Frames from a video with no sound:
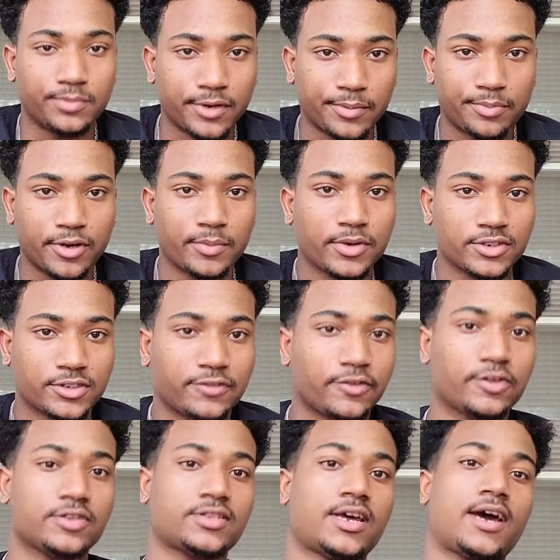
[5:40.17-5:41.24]
but pretty much the
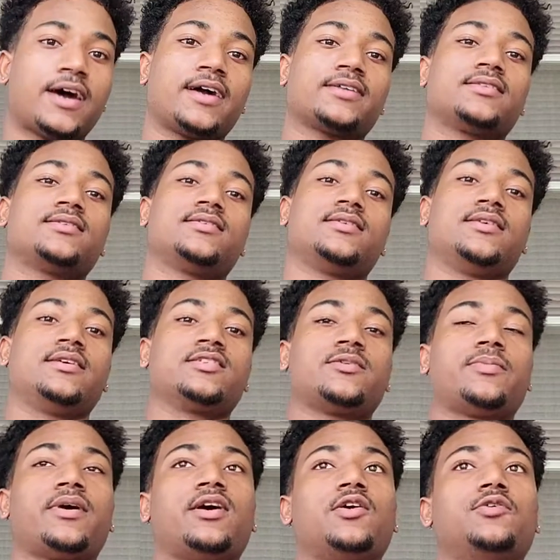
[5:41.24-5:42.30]
first act is
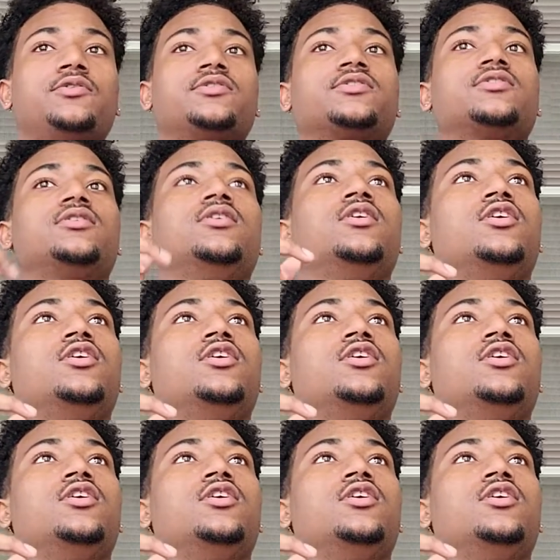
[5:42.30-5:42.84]
about